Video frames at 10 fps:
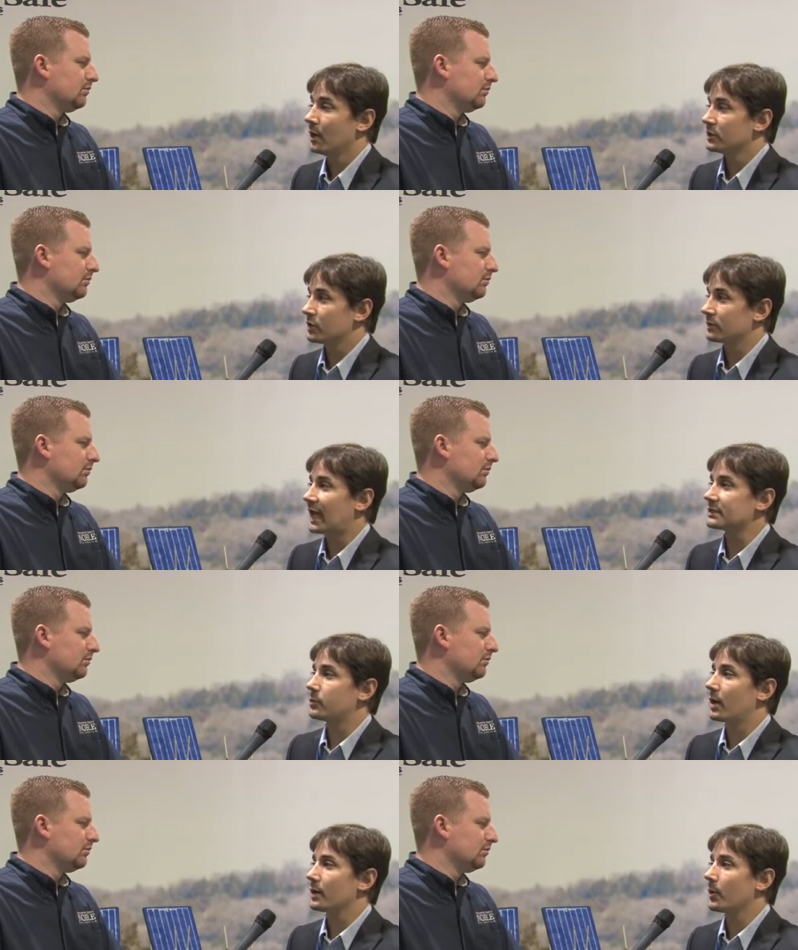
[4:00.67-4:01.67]
Speaker 1: So
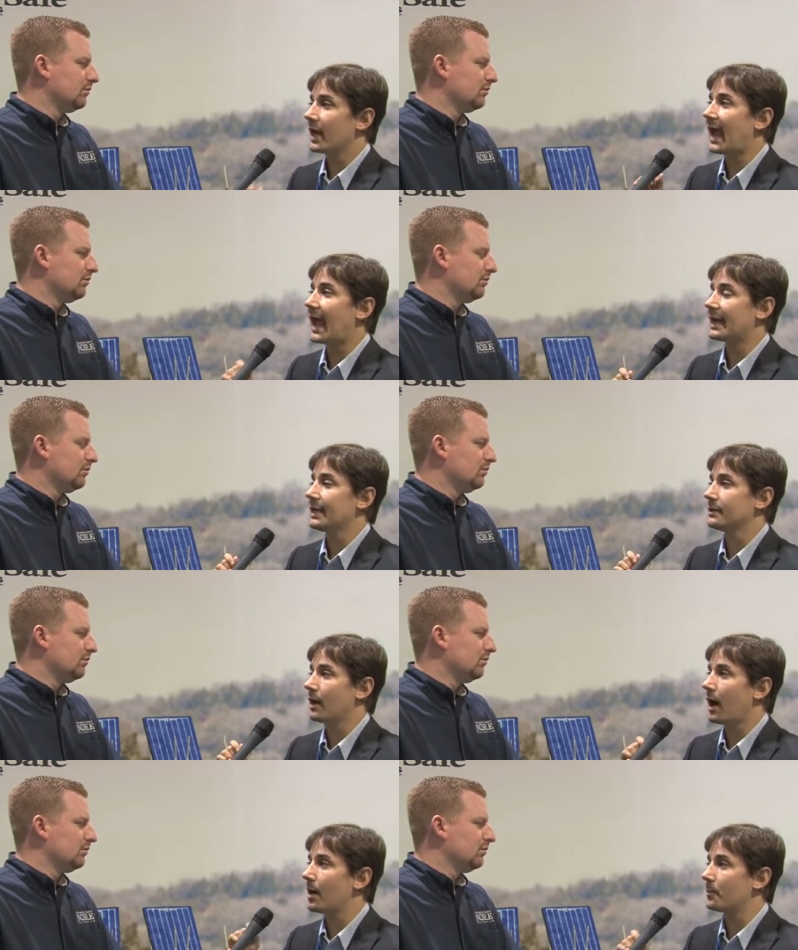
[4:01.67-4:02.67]
that's what we're heading
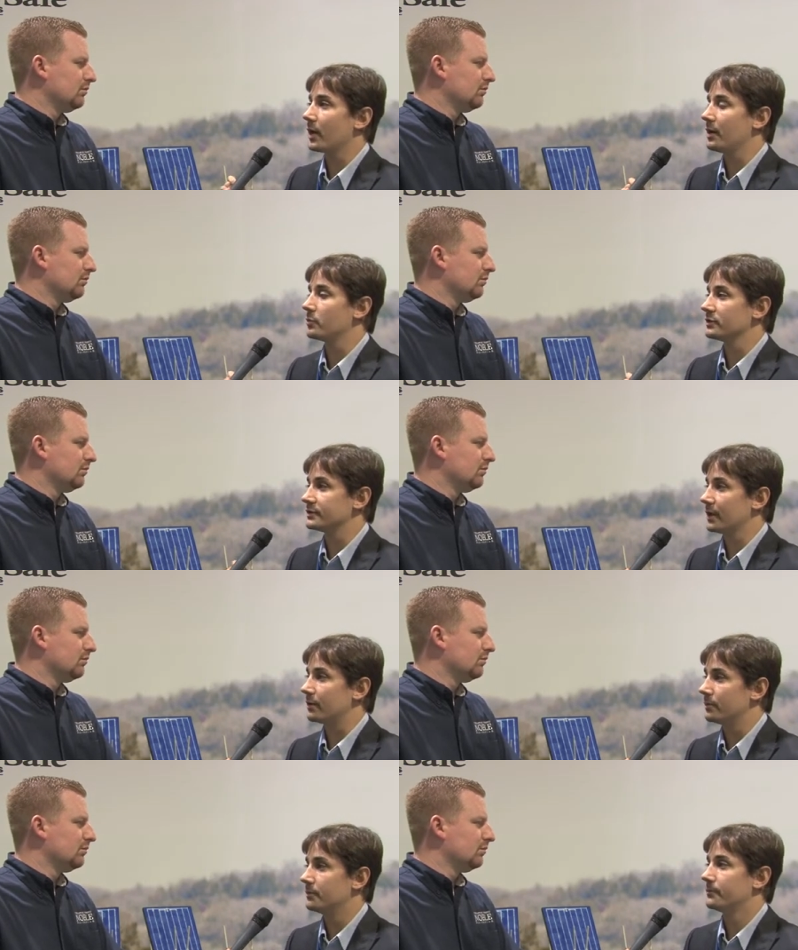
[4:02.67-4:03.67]
up in
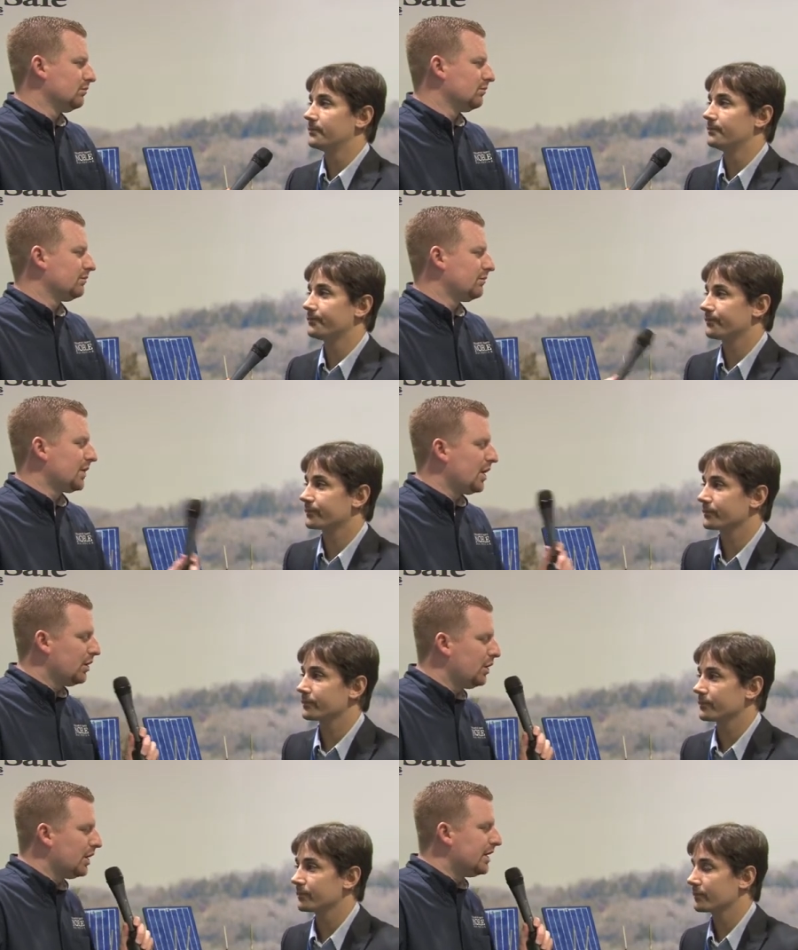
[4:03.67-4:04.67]
Brazil.
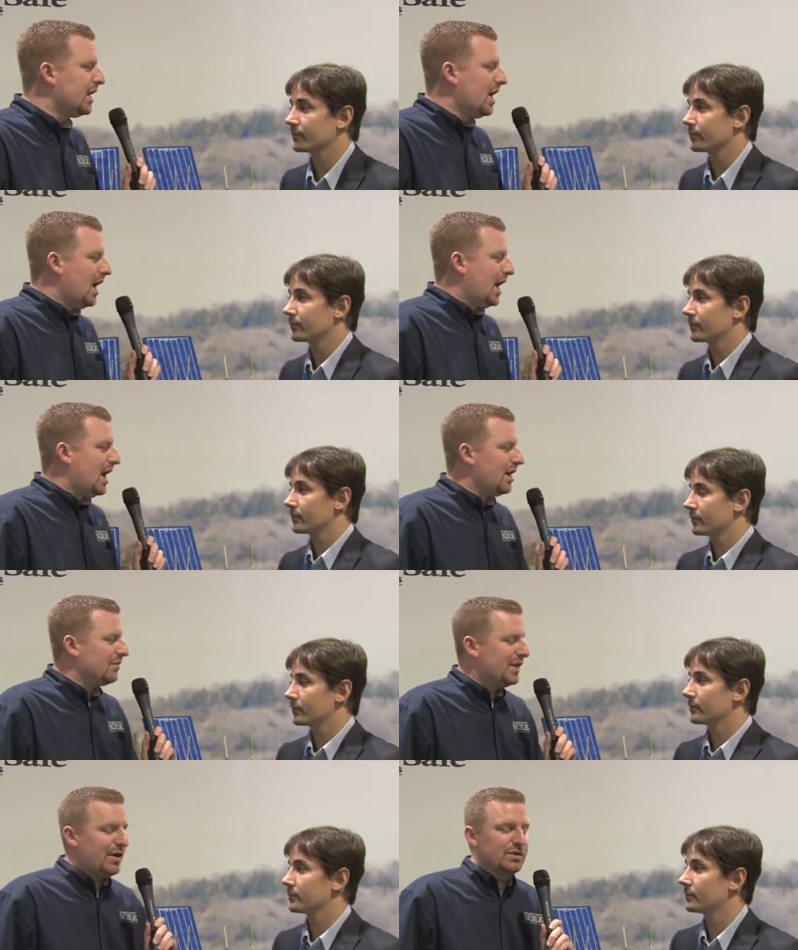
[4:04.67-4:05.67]
Speaker 2: Good.
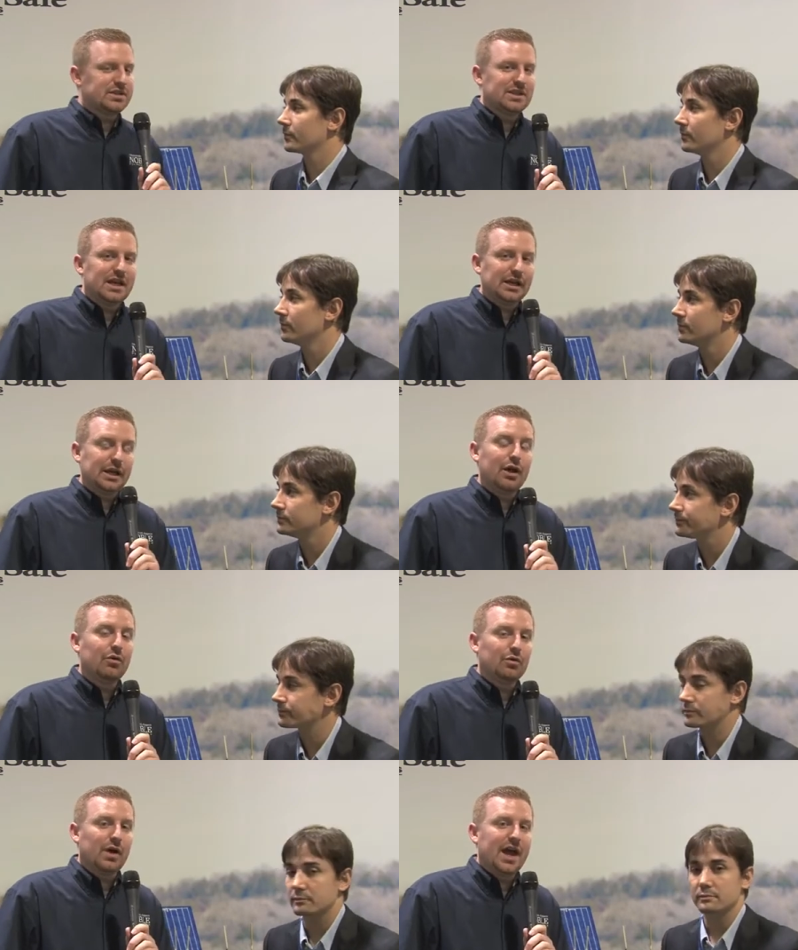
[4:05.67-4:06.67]
Um, that was
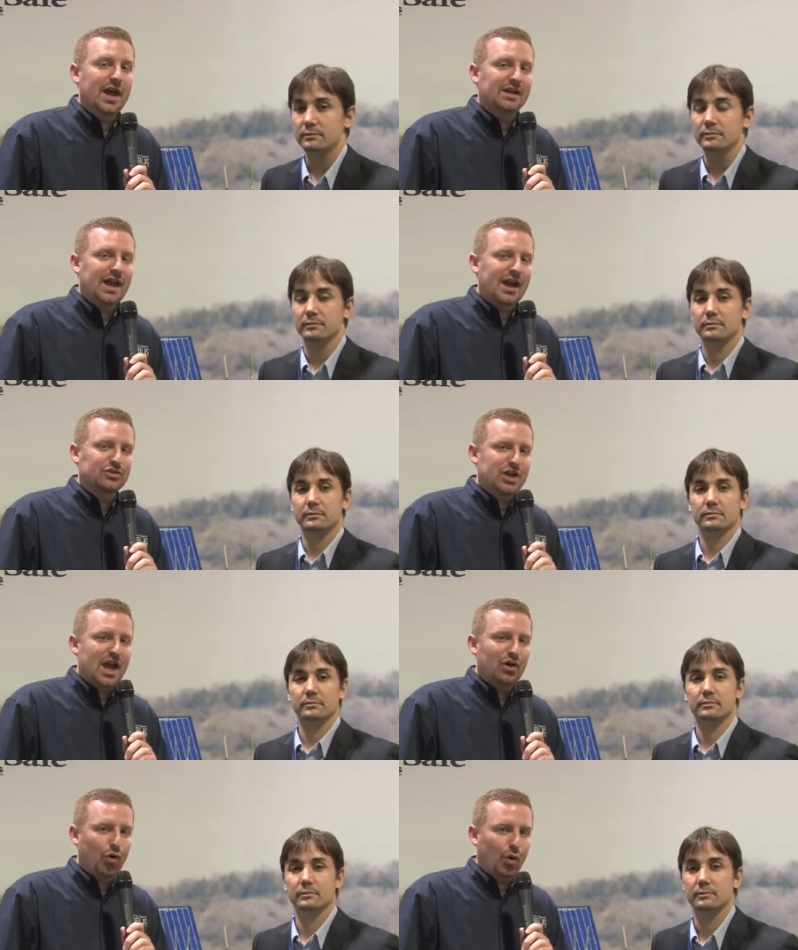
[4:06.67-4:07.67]
Egleu at Cattle
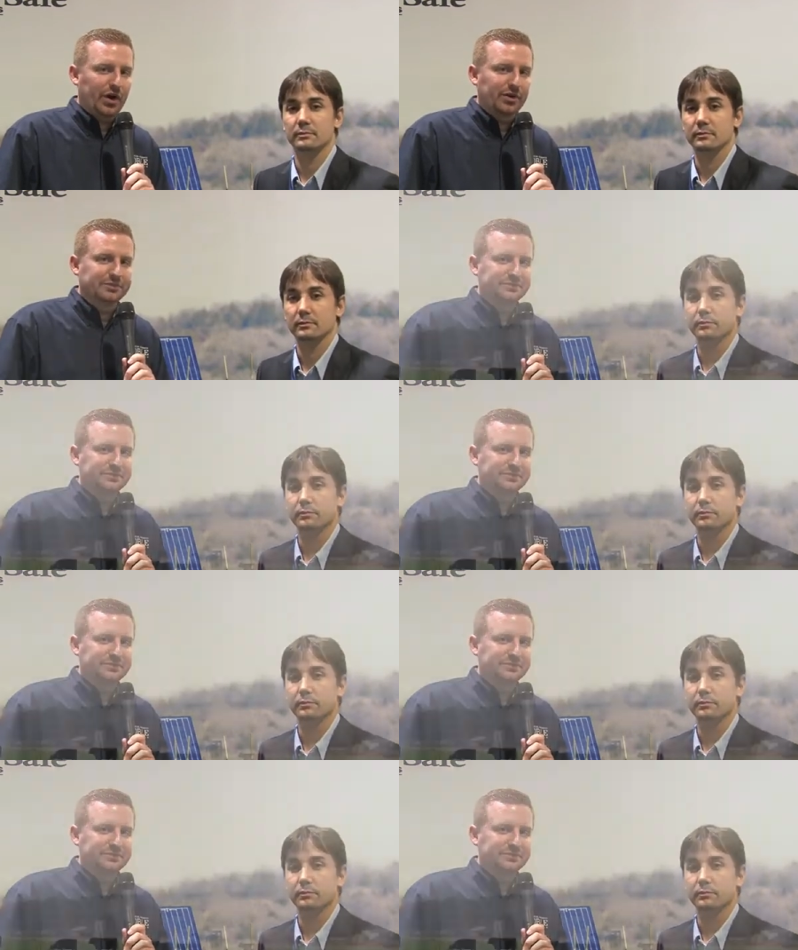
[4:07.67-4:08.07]
Chat Corner.